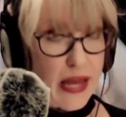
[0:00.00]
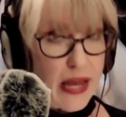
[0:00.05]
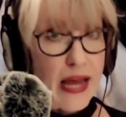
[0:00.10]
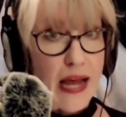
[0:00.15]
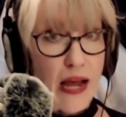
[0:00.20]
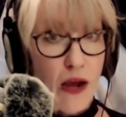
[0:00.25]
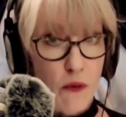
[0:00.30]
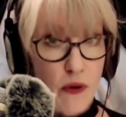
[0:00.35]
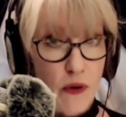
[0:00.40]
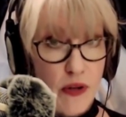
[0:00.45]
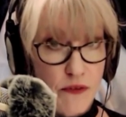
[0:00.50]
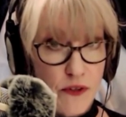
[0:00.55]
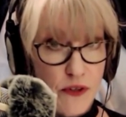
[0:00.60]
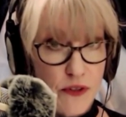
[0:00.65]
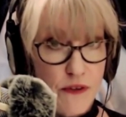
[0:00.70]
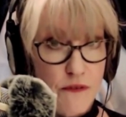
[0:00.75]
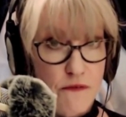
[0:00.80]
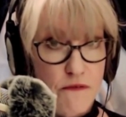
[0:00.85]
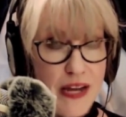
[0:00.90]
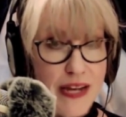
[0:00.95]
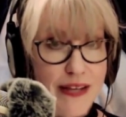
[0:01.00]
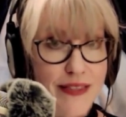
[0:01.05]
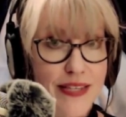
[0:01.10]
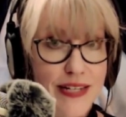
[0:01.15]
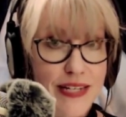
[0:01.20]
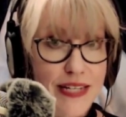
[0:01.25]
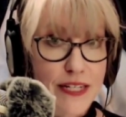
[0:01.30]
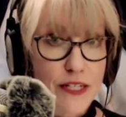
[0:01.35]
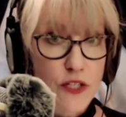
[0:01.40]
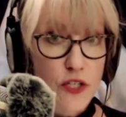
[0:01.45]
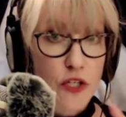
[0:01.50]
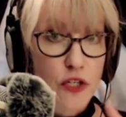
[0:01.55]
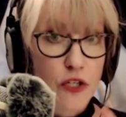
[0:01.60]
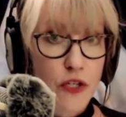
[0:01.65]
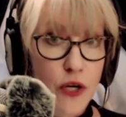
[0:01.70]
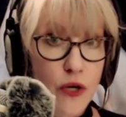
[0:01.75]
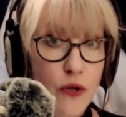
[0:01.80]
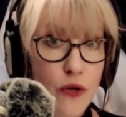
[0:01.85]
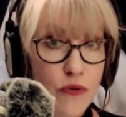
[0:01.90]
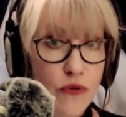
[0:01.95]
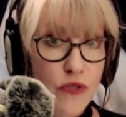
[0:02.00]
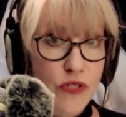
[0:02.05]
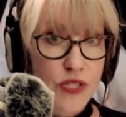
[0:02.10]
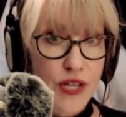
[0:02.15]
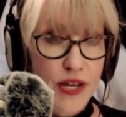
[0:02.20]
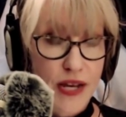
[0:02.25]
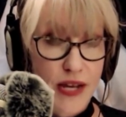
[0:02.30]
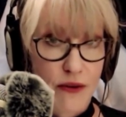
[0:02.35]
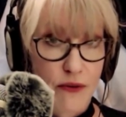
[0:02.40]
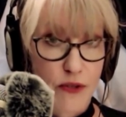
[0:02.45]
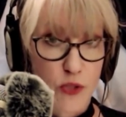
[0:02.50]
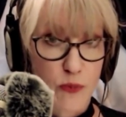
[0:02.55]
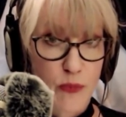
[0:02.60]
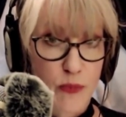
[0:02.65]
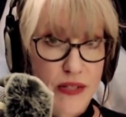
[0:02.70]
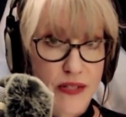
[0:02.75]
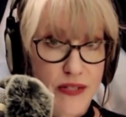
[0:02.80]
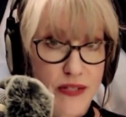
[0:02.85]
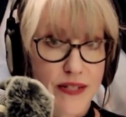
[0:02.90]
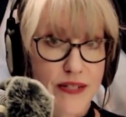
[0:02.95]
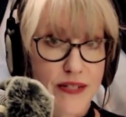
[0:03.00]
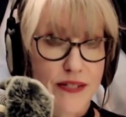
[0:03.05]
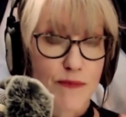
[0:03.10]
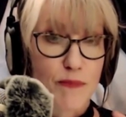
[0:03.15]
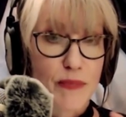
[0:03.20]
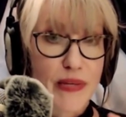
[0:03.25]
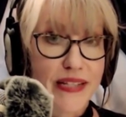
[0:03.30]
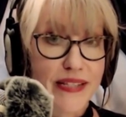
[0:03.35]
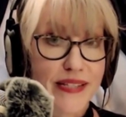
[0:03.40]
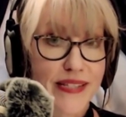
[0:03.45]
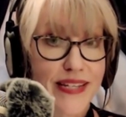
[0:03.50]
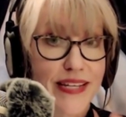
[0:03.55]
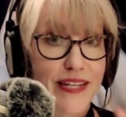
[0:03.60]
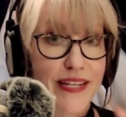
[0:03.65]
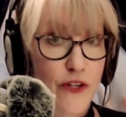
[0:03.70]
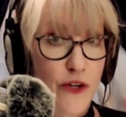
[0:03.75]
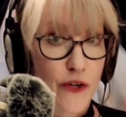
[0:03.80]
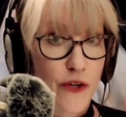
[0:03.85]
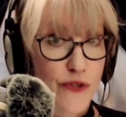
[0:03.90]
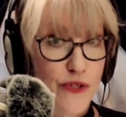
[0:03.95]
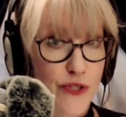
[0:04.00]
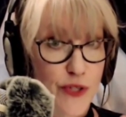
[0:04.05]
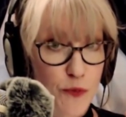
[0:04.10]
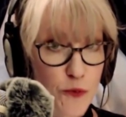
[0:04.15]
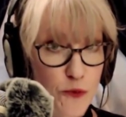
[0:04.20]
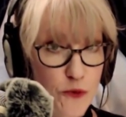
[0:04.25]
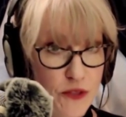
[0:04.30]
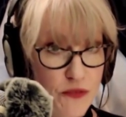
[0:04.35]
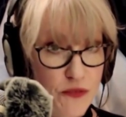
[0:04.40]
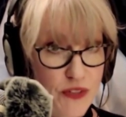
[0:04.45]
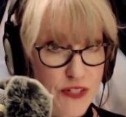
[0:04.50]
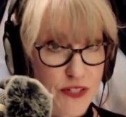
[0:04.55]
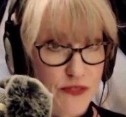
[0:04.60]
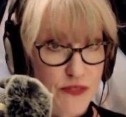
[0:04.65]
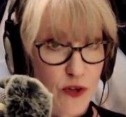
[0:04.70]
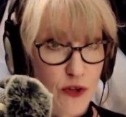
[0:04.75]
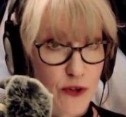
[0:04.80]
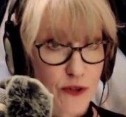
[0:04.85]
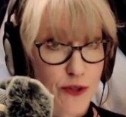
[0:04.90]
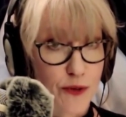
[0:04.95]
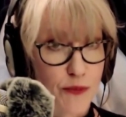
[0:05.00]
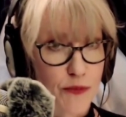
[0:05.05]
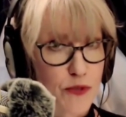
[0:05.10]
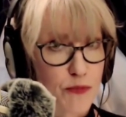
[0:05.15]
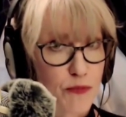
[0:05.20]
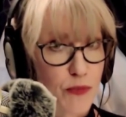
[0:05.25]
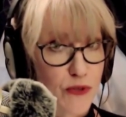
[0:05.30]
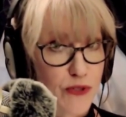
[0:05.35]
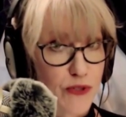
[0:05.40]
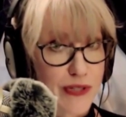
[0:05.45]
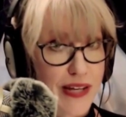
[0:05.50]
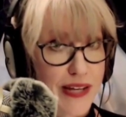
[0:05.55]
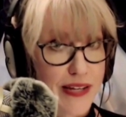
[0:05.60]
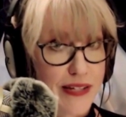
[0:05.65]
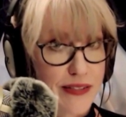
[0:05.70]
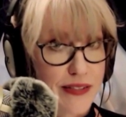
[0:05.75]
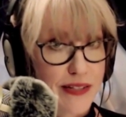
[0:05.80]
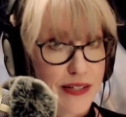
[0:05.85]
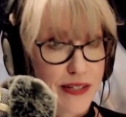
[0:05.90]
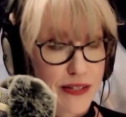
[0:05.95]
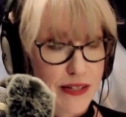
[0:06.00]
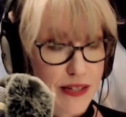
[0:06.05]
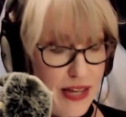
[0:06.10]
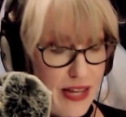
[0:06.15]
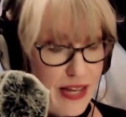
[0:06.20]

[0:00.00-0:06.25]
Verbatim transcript: However, the fact that he knows the Irish melodies means he knows the previous volumes most likely.